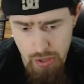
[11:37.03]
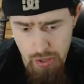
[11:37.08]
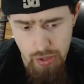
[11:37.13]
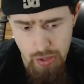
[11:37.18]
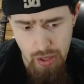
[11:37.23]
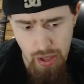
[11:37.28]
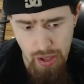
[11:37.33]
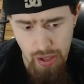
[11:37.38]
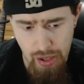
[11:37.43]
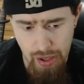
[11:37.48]

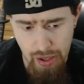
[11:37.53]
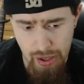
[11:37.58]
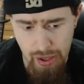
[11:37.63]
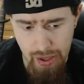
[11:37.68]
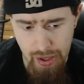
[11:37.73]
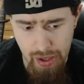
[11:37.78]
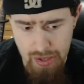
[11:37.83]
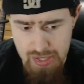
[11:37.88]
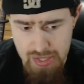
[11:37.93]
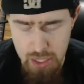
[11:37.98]

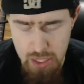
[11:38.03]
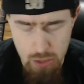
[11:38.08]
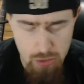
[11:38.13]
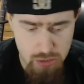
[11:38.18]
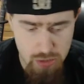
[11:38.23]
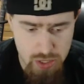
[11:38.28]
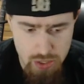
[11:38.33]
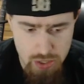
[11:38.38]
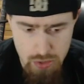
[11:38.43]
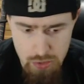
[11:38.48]
uh, Zero
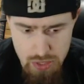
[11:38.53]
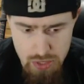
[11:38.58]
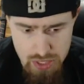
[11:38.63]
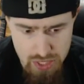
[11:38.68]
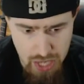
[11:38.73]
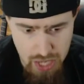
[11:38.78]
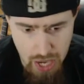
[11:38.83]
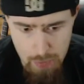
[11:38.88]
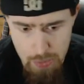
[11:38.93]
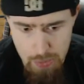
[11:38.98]
Suit
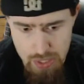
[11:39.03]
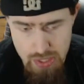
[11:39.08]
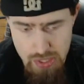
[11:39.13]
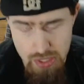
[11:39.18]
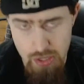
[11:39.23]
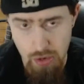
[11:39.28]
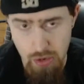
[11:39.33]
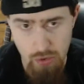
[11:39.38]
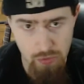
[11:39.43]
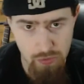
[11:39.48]
Samus, you
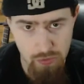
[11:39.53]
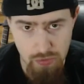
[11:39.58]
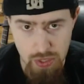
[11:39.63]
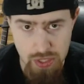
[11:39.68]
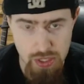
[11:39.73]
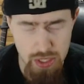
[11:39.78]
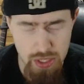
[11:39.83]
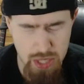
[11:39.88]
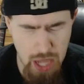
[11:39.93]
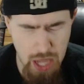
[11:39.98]
know, things like
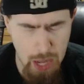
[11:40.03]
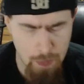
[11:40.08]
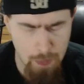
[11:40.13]
that.